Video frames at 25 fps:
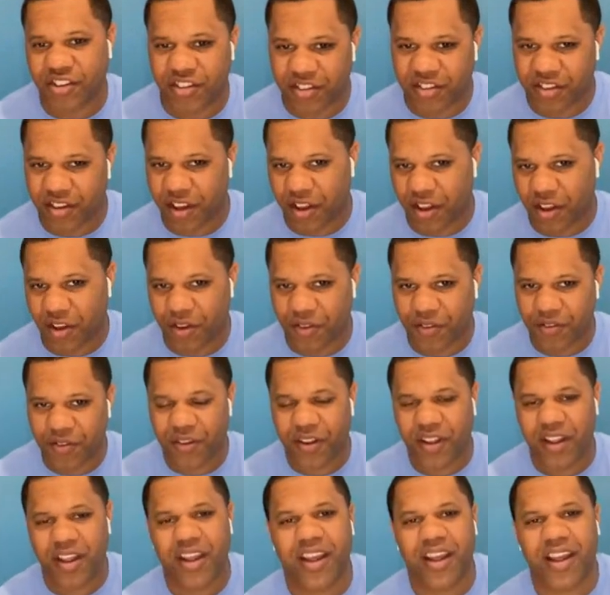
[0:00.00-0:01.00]
itself.
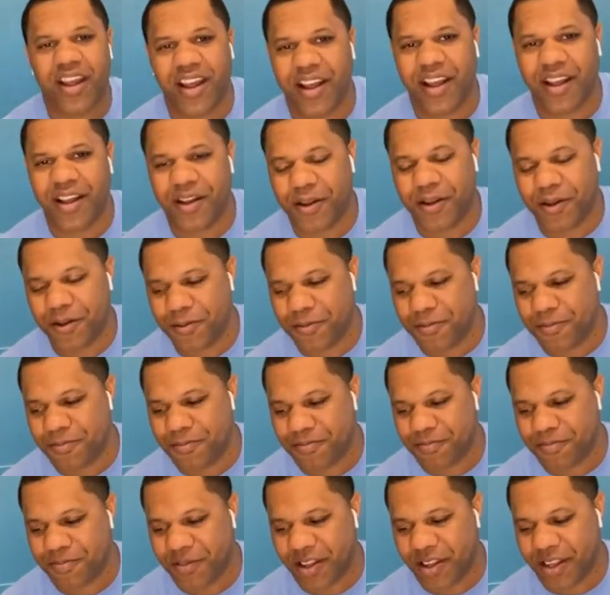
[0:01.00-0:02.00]

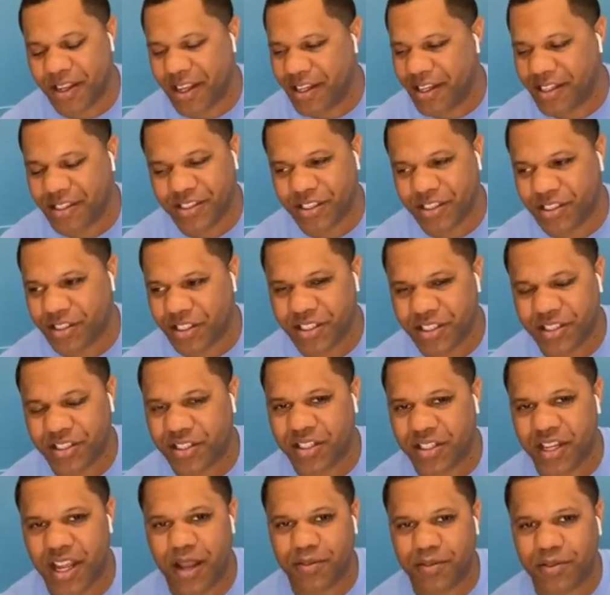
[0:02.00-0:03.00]
It's just
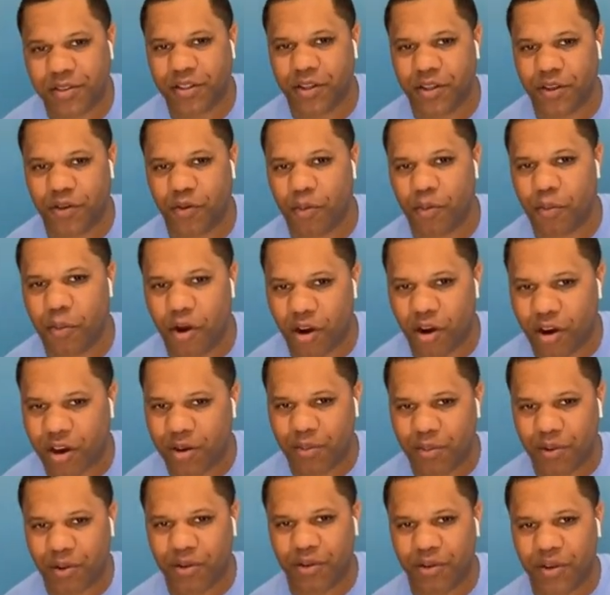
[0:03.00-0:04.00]
absolutely
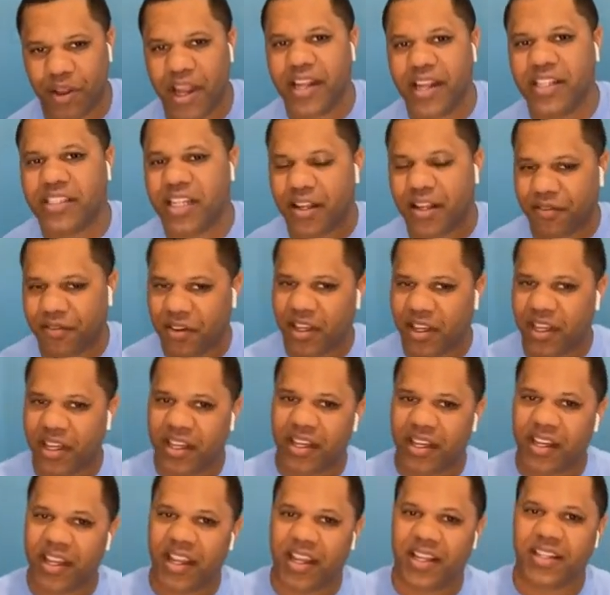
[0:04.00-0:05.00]
remarkable.
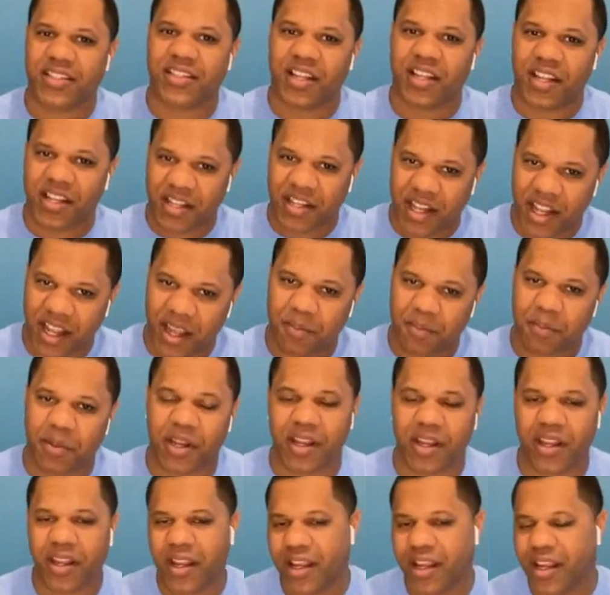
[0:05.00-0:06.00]
HIV has done that,
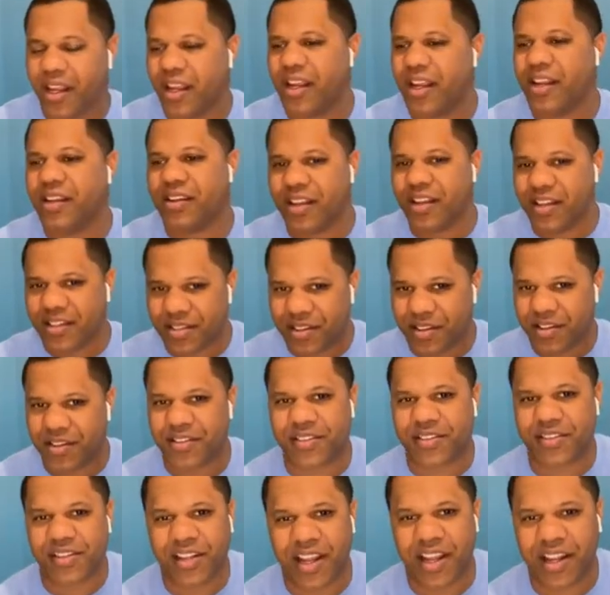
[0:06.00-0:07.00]
but it does it
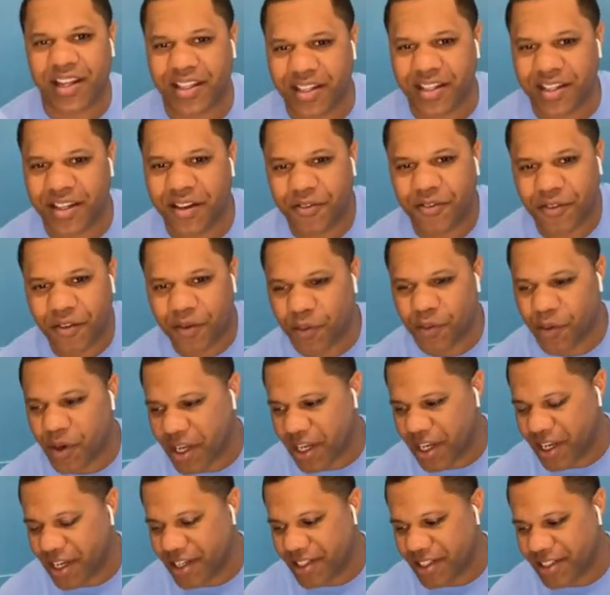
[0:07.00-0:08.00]
in slightly different
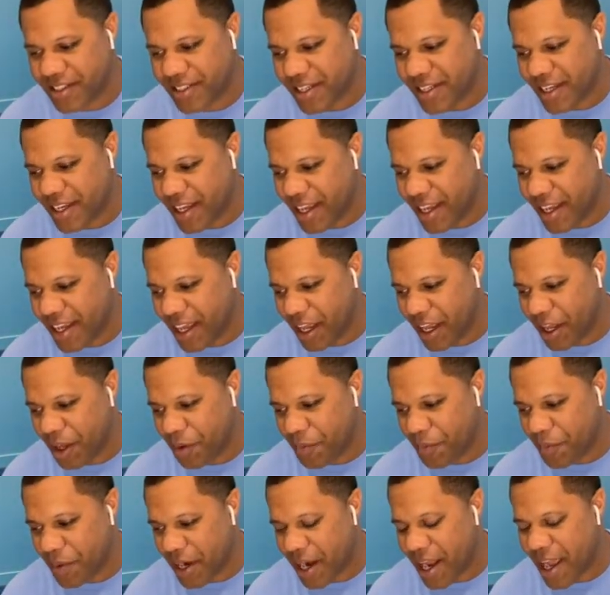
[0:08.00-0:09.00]
ways.
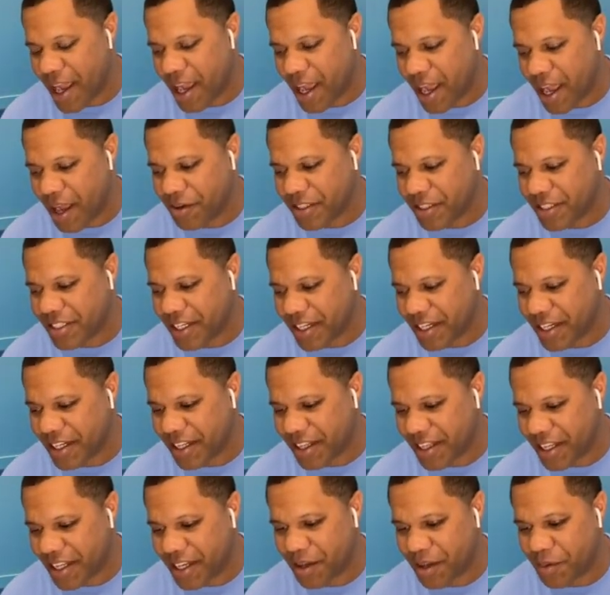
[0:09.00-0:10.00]
And I would say
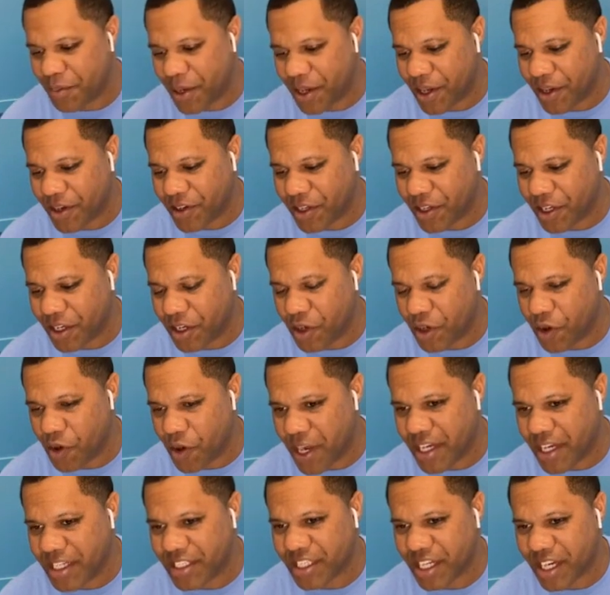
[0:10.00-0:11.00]
the thing about,
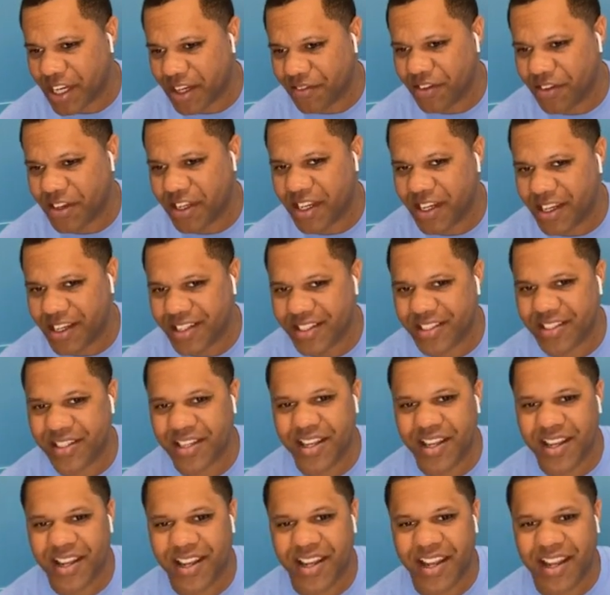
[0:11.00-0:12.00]
HIV is,
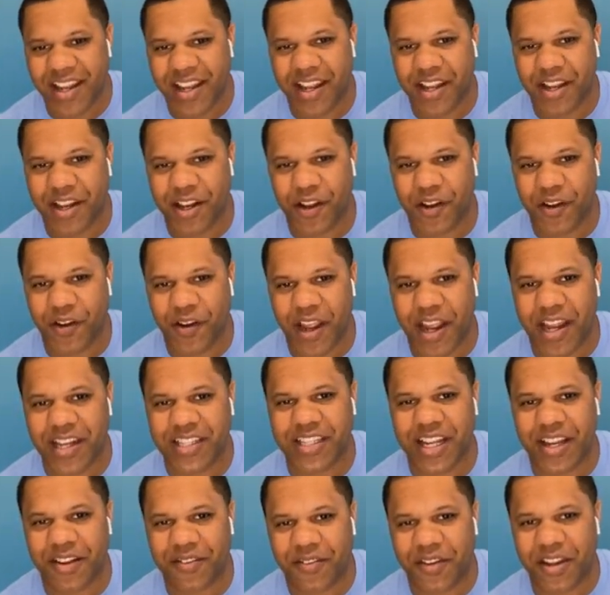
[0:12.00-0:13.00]

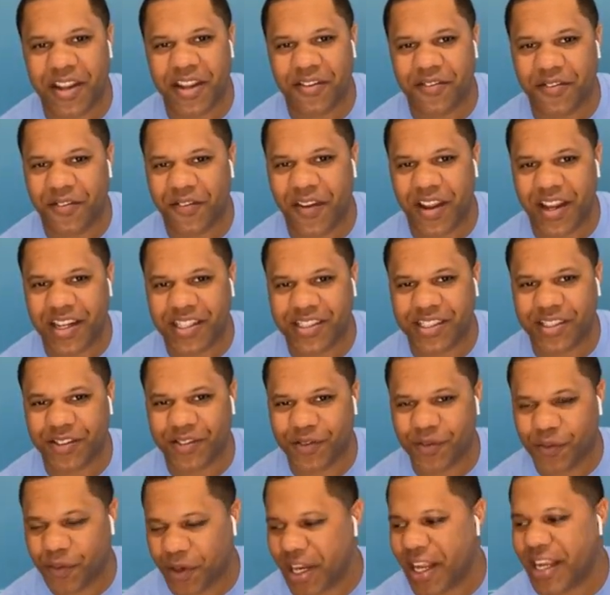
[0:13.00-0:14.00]
HIV
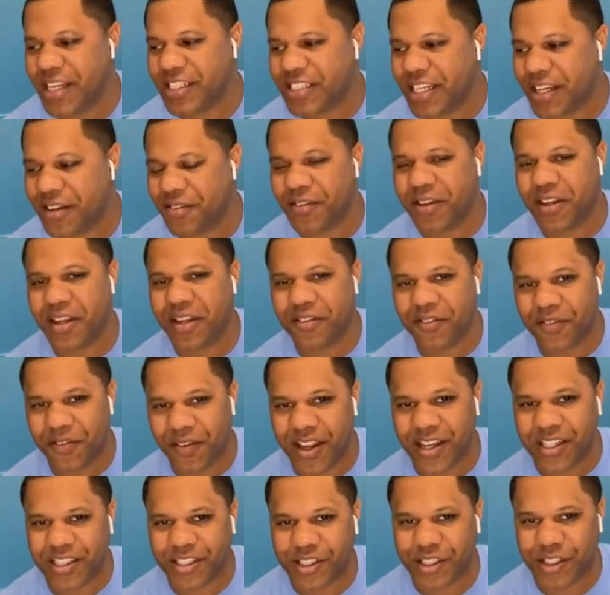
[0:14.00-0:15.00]
infection, when HIV
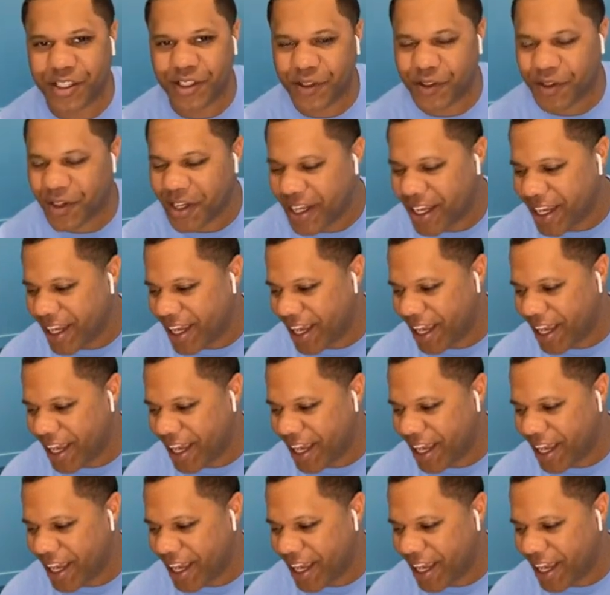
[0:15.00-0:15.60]
infects you,